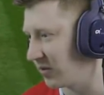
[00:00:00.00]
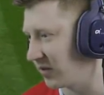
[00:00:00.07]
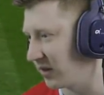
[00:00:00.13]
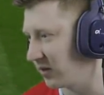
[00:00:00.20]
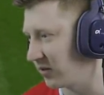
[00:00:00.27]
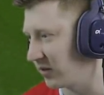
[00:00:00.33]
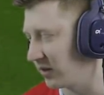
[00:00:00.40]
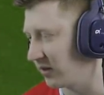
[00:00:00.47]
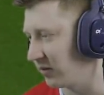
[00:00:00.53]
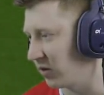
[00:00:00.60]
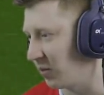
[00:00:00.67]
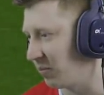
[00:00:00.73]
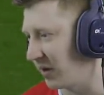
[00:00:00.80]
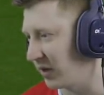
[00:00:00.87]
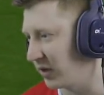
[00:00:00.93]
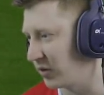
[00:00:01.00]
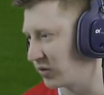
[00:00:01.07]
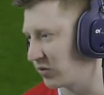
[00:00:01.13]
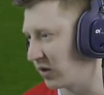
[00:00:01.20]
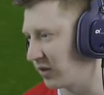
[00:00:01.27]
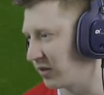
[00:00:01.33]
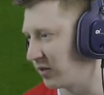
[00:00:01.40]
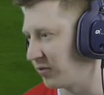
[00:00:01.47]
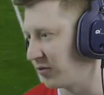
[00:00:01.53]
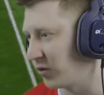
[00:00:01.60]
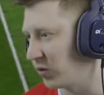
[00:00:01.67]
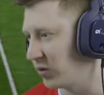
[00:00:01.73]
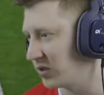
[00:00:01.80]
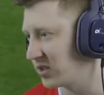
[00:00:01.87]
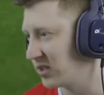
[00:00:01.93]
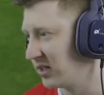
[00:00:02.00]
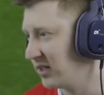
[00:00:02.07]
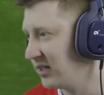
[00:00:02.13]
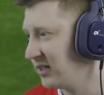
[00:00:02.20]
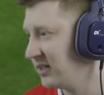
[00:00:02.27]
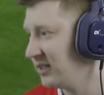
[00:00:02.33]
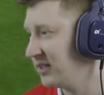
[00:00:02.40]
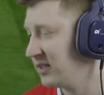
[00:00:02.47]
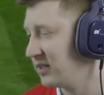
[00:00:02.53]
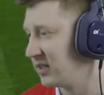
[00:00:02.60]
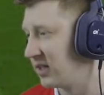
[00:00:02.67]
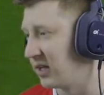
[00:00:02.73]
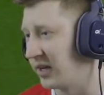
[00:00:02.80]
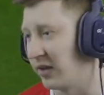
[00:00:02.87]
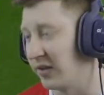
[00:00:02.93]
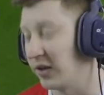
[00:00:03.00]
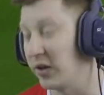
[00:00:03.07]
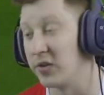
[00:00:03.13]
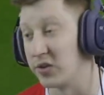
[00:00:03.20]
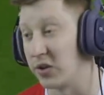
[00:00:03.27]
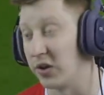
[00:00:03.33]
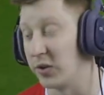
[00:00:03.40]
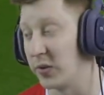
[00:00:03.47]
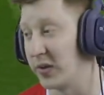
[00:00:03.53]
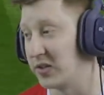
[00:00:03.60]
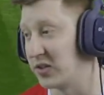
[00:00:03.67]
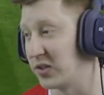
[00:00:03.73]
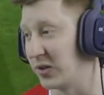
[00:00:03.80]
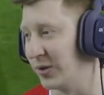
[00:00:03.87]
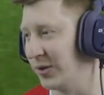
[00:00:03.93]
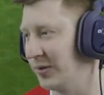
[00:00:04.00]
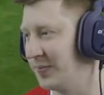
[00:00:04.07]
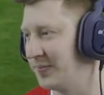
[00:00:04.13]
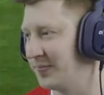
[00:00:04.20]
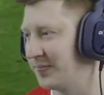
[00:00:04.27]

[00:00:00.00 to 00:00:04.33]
but thankfully they've gone backwards rather than forwards. And now they're going sideways too.